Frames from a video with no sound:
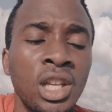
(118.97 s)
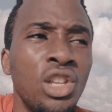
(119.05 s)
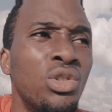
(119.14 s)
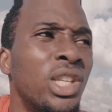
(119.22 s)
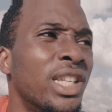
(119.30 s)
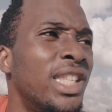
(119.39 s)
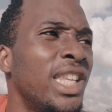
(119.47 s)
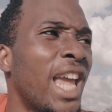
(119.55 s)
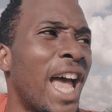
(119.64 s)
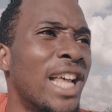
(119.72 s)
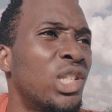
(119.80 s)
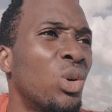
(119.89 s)
You can see
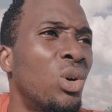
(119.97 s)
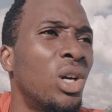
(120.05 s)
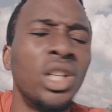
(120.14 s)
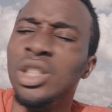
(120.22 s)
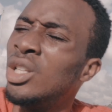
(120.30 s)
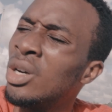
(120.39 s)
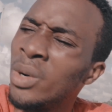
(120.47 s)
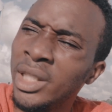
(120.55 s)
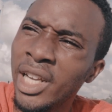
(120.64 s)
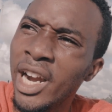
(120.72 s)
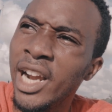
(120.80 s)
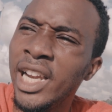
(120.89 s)
a SO. Don't want
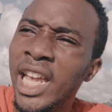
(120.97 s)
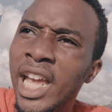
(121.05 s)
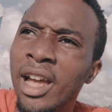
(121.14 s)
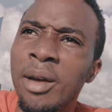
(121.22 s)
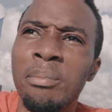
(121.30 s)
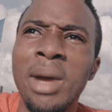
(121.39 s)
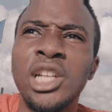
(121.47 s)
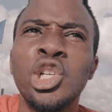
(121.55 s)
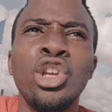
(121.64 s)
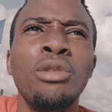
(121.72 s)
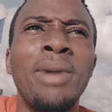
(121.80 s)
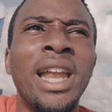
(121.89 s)
to turn there, make
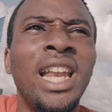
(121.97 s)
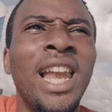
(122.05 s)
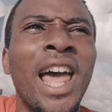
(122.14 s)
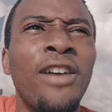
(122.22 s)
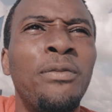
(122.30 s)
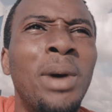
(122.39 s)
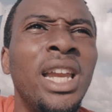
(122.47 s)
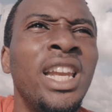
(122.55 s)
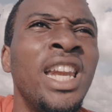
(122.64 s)
sure you make the left by the